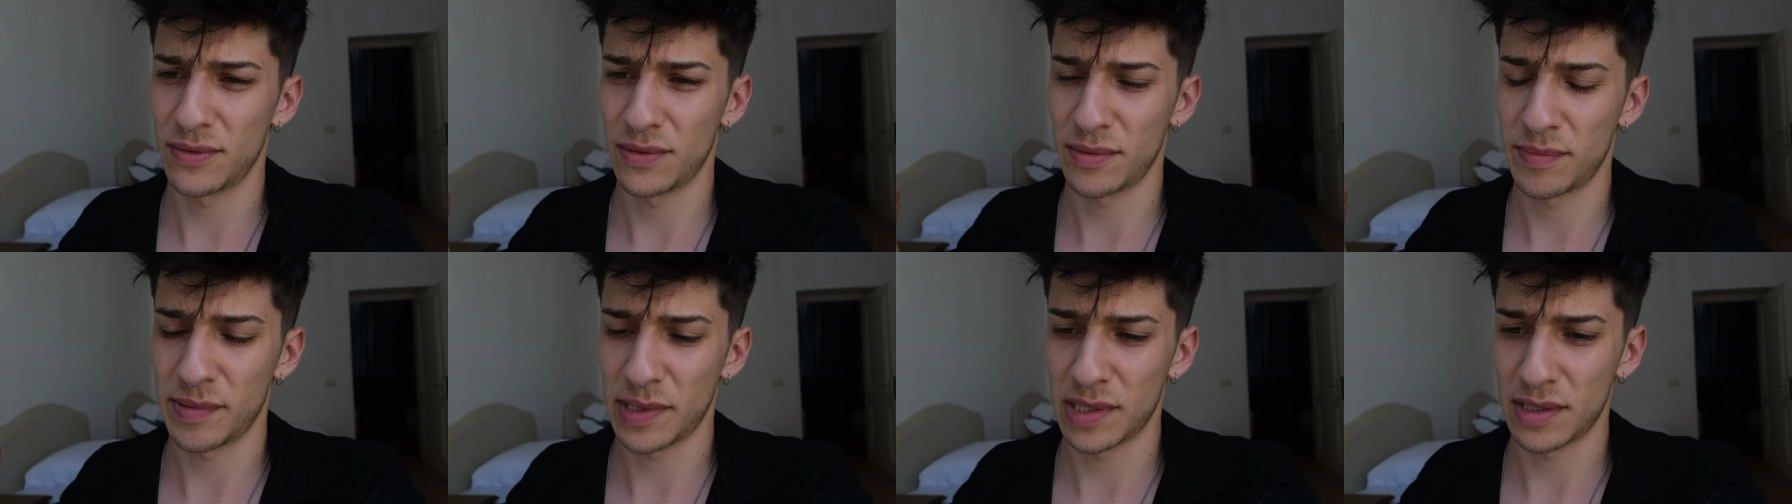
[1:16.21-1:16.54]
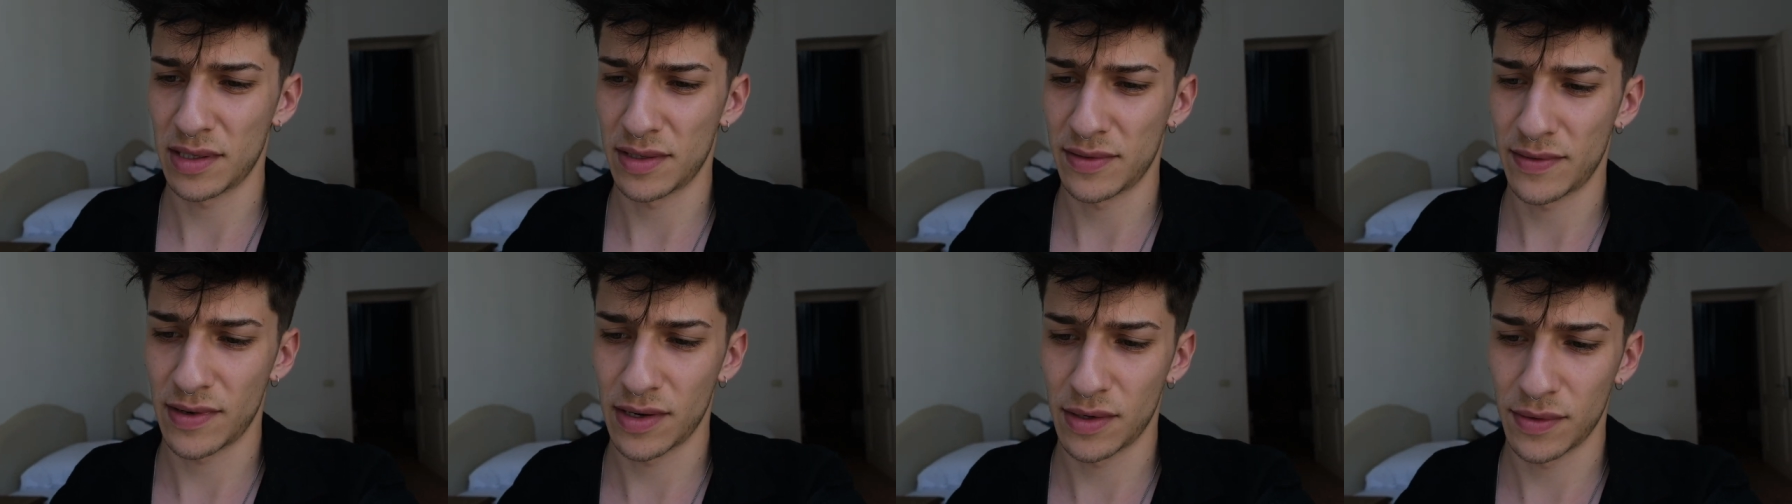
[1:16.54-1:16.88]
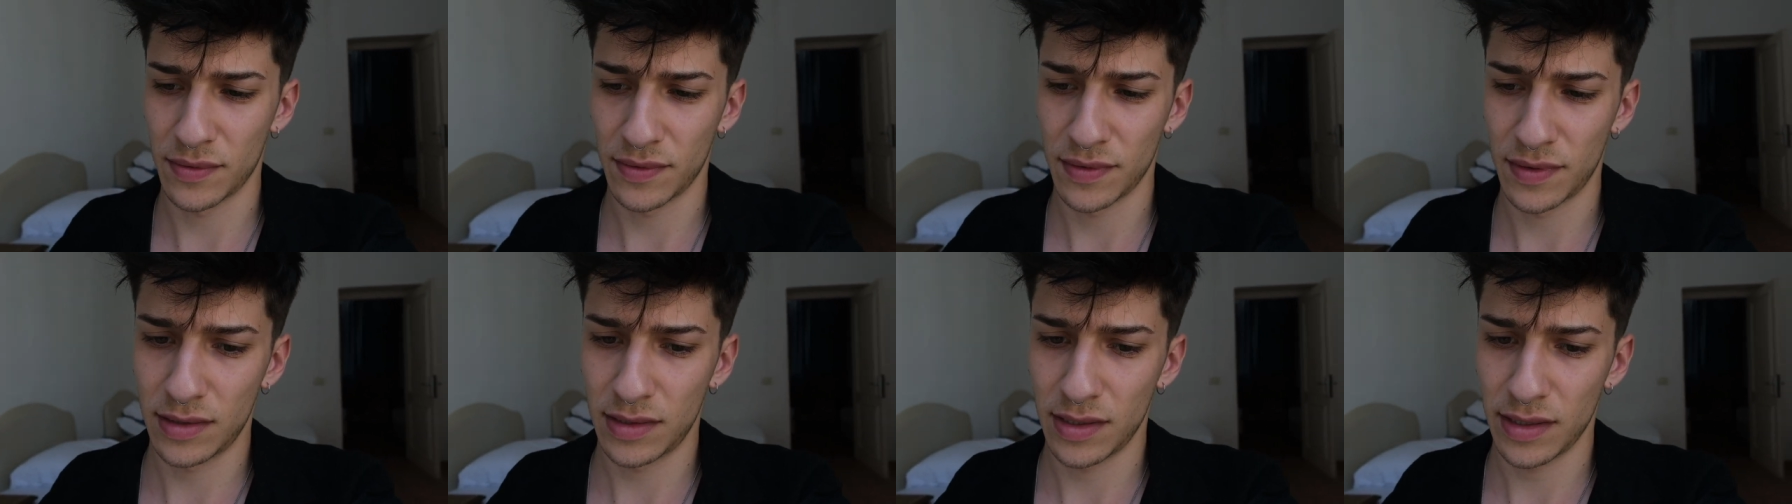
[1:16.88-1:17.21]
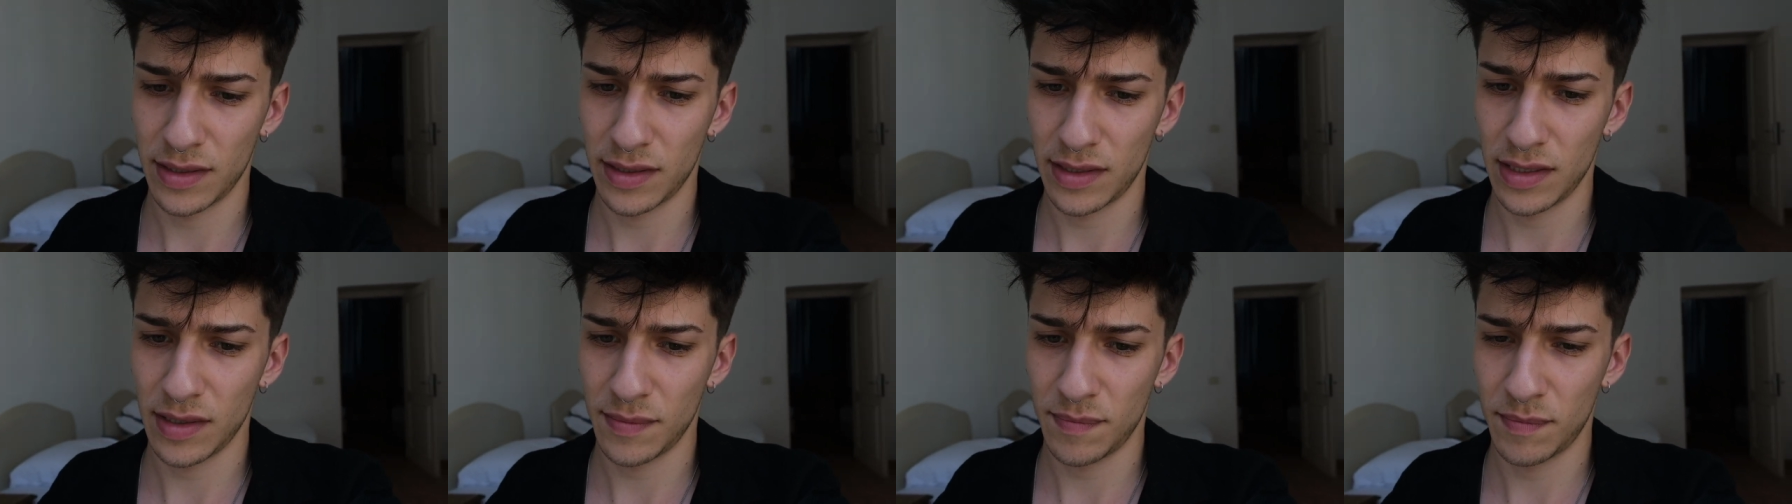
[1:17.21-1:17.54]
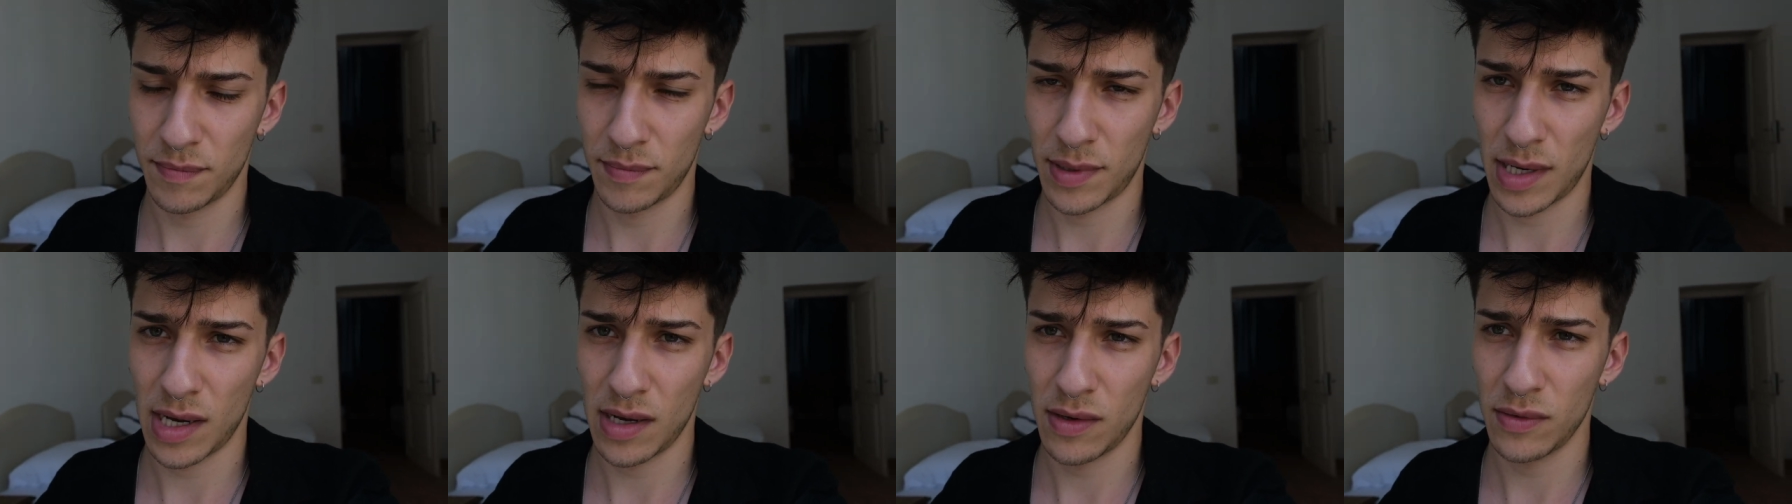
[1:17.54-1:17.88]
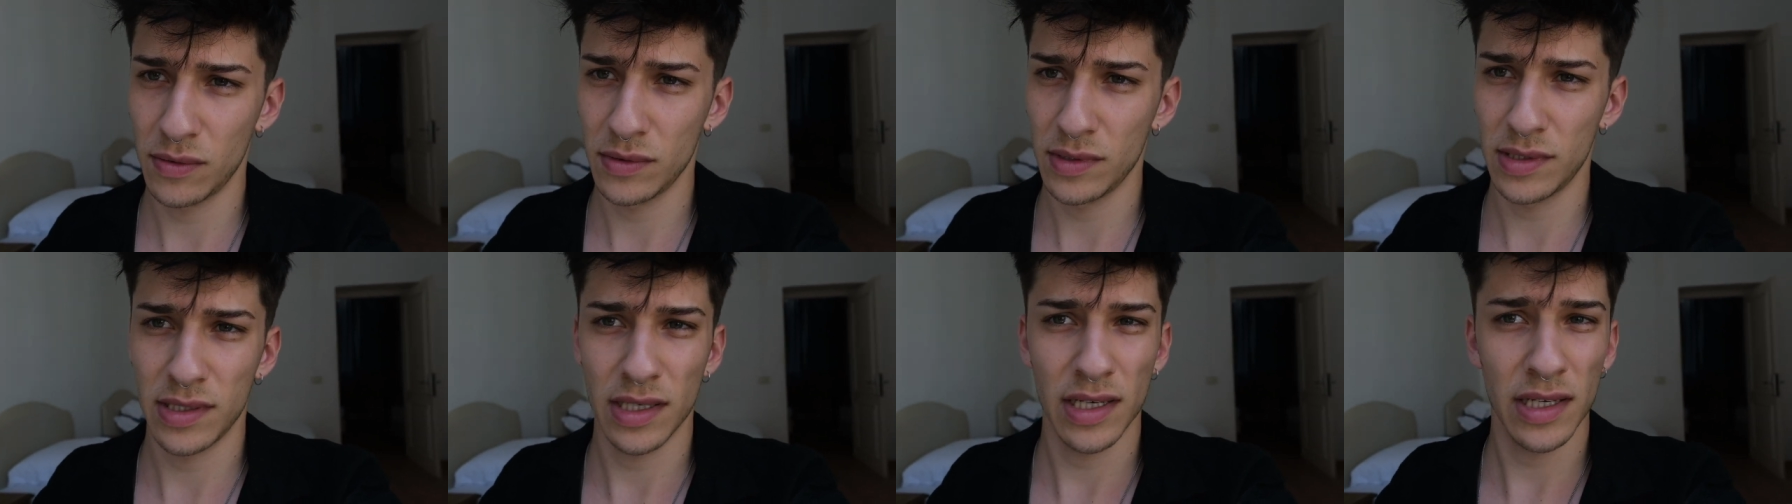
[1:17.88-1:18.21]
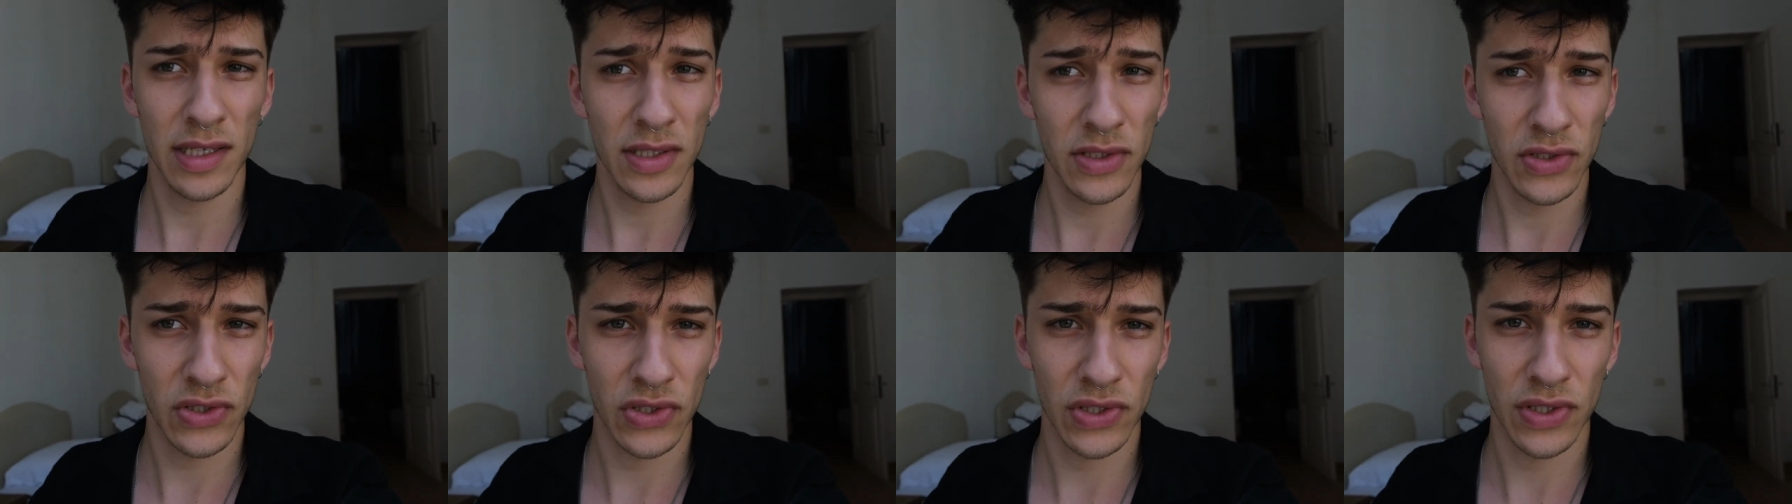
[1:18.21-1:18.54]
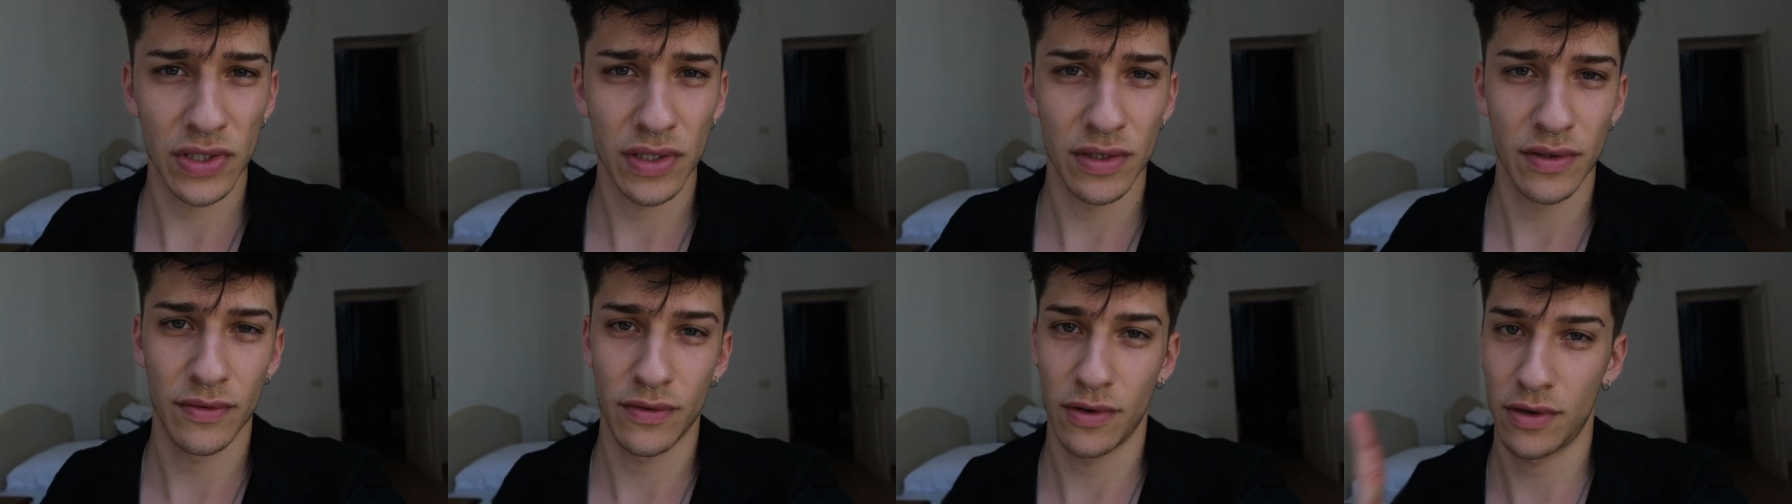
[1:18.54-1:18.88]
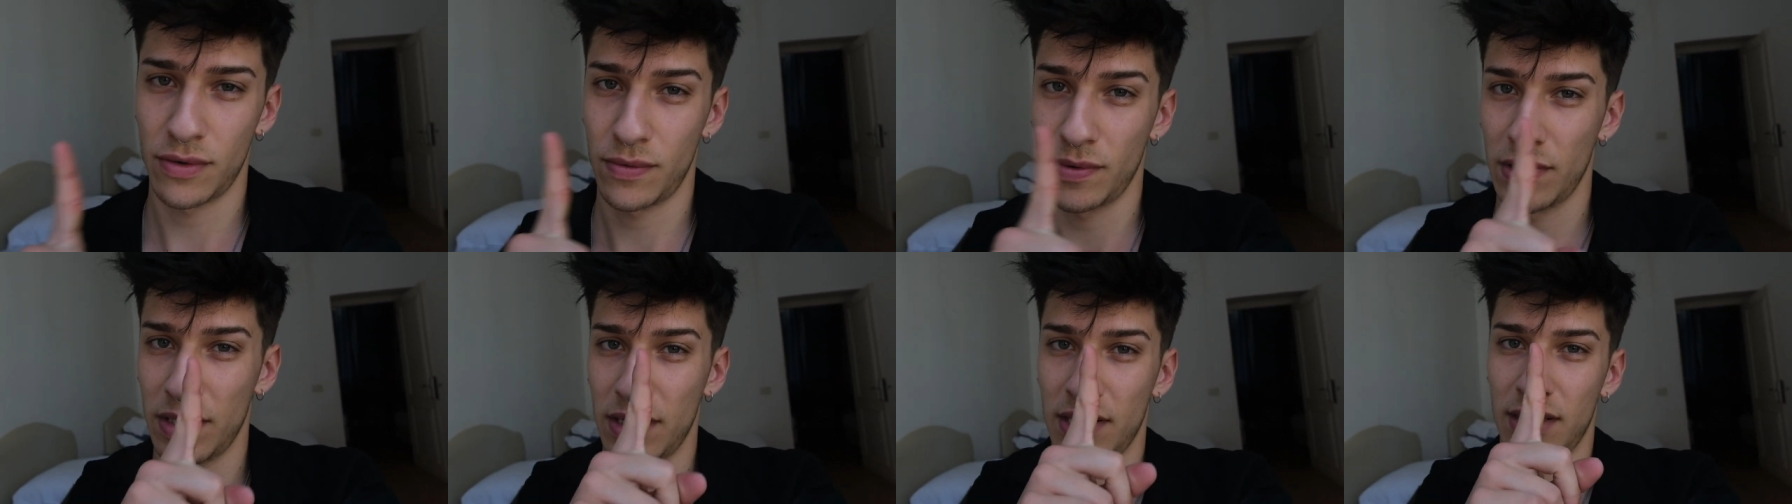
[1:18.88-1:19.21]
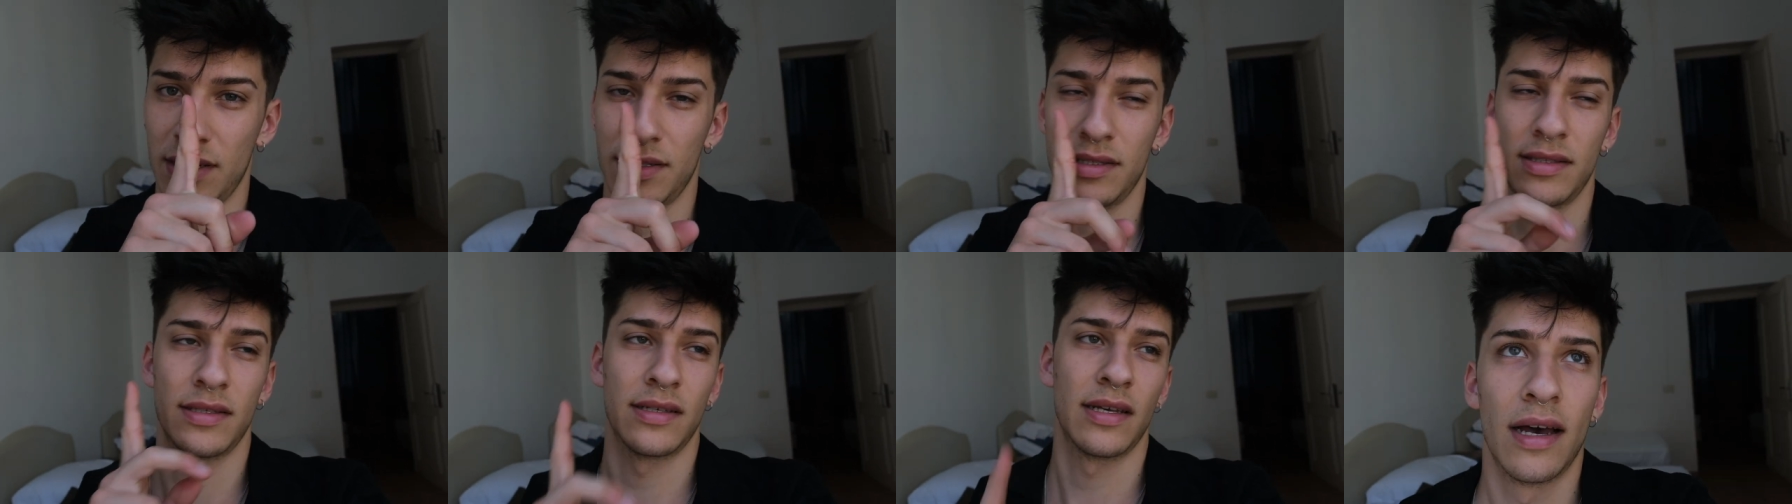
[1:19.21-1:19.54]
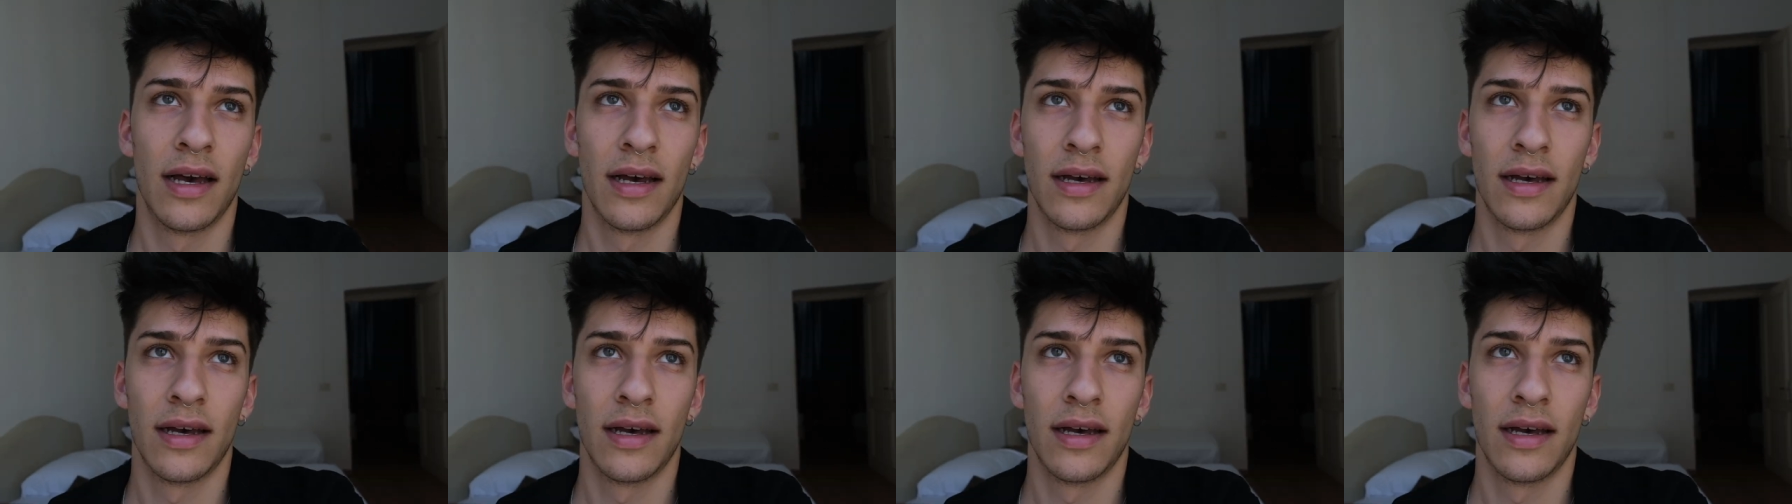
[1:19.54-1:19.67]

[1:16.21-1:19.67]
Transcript: We paid around £30 each for one night,